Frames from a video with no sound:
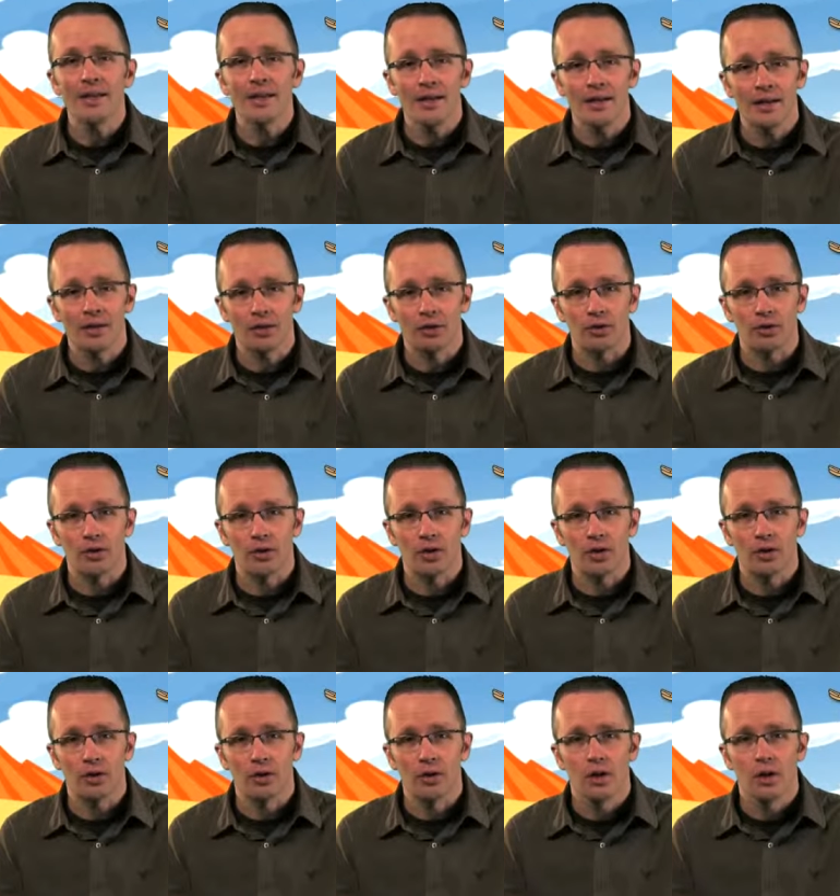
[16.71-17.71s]
years.
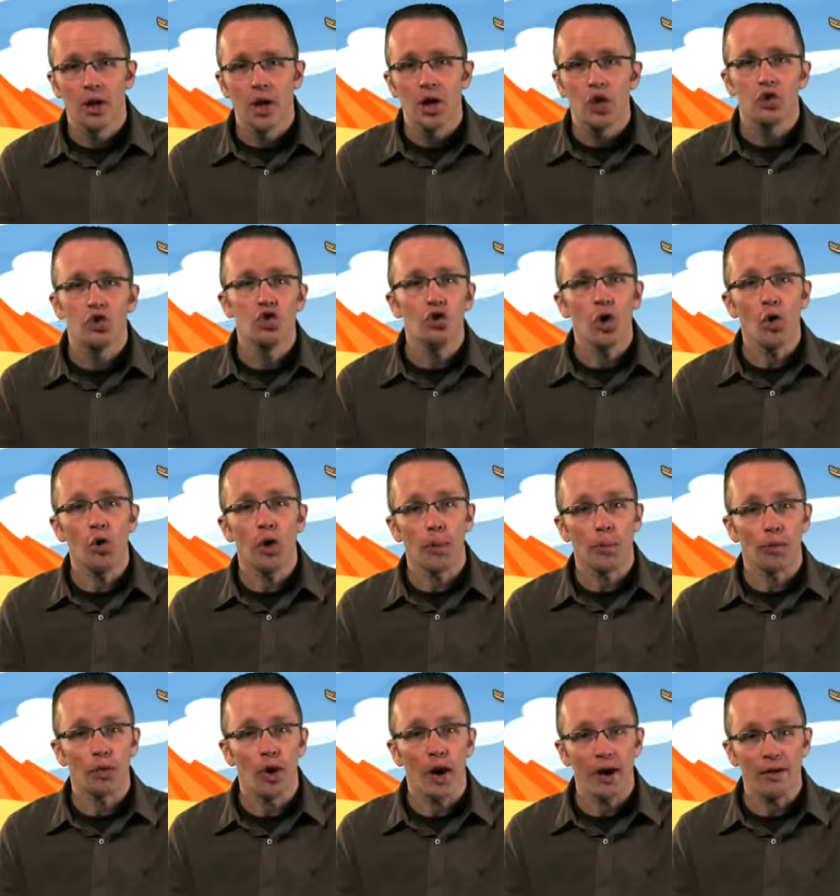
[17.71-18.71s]
Do you know what
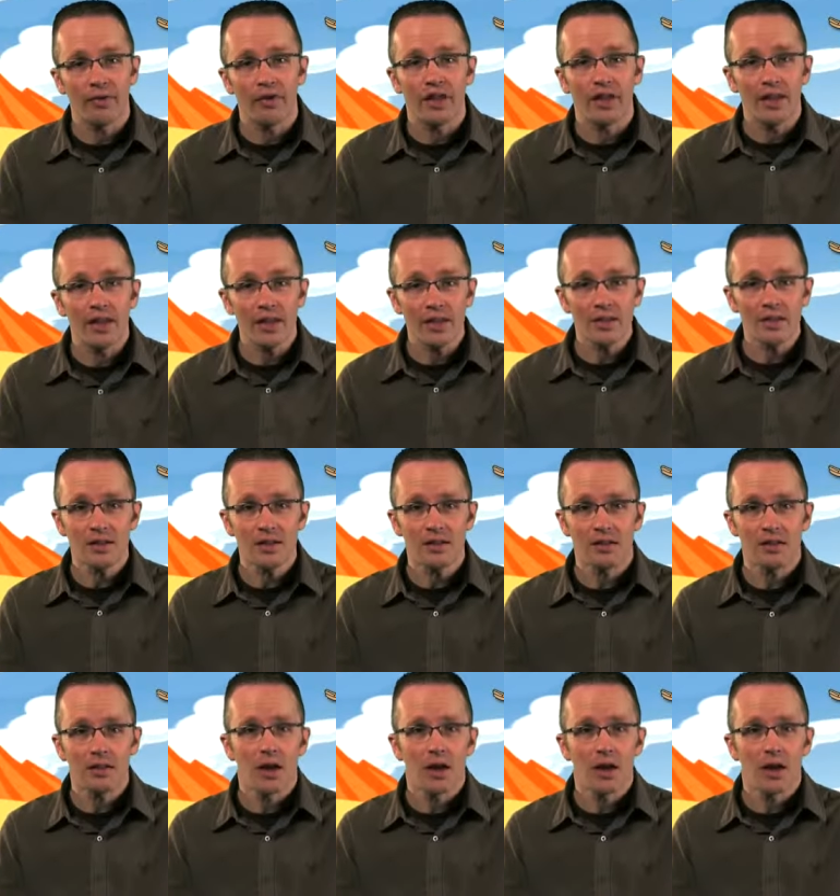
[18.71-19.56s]
a prophet is?